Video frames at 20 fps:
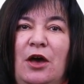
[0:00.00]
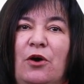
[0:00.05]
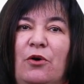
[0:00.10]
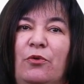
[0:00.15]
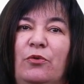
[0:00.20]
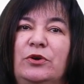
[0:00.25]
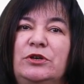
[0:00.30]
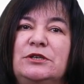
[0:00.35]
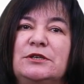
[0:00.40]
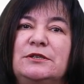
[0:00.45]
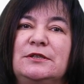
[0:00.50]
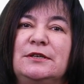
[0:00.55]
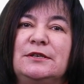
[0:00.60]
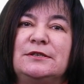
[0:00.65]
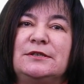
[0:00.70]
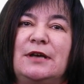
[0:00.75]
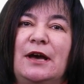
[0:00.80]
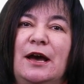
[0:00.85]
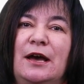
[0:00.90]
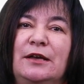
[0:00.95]
which is
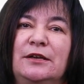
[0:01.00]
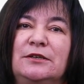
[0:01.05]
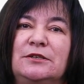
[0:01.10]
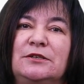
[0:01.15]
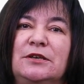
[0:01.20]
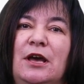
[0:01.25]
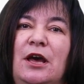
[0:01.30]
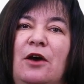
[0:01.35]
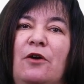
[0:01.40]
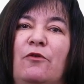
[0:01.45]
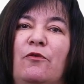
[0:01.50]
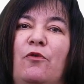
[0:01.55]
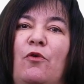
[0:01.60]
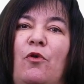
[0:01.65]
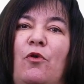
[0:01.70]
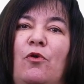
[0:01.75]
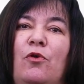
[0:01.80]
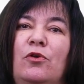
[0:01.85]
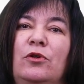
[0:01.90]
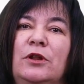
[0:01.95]
designed for
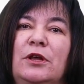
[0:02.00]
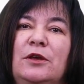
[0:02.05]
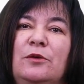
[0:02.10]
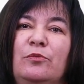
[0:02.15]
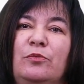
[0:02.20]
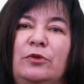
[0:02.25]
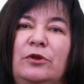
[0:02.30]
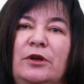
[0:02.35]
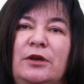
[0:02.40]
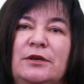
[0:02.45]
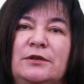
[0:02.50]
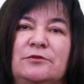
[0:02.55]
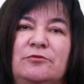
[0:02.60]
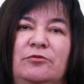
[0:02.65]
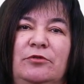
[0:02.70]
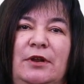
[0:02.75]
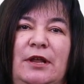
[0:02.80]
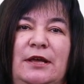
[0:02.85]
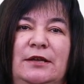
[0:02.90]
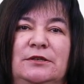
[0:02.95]
all employees
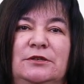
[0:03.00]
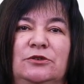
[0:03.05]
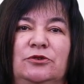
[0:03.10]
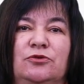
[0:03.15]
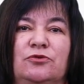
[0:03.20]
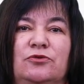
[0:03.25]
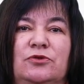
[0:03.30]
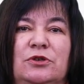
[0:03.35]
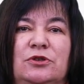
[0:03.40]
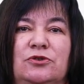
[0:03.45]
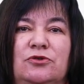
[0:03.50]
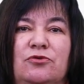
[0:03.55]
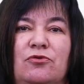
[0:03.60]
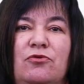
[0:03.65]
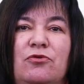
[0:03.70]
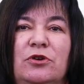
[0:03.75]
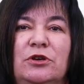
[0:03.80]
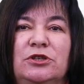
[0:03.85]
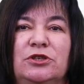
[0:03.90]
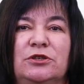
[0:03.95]
relating to the
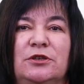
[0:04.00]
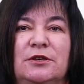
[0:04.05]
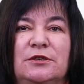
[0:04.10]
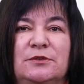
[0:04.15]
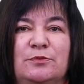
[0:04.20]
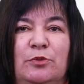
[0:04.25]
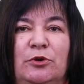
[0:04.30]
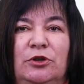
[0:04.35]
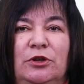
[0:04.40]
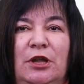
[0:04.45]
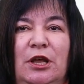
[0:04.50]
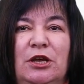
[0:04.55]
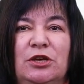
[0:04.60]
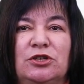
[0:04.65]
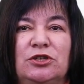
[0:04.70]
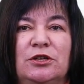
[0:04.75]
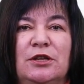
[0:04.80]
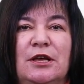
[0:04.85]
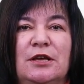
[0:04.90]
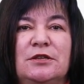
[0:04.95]
storage,
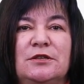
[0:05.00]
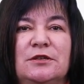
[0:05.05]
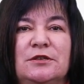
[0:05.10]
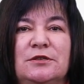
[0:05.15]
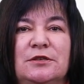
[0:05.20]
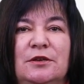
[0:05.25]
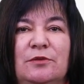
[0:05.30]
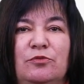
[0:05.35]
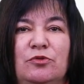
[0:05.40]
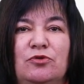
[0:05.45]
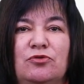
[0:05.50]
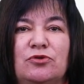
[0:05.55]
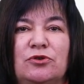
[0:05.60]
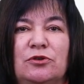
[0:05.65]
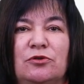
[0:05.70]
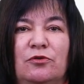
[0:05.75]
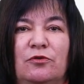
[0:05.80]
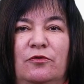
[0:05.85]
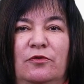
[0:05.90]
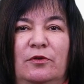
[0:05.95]
transportation and
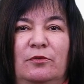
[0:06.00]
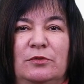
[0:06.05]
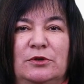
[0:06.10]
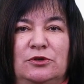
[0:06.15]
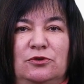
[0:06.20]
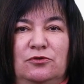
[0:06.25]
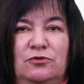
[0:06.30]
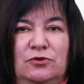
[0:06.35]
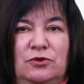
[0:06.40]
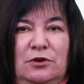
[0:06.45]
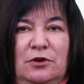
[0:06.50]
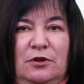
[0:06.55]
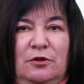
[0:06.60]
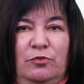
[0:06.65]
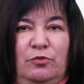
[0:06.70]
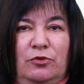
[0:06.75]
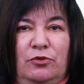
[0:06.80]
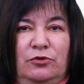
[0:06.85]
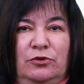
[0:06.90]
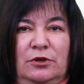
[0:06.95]
distribution of pharmaceutical
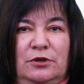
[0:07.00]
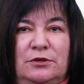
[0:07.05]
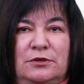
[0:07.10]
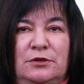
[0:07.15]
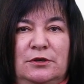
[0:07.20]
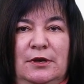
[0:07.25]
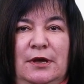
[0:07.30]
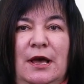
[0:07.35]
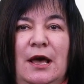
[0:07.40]
products.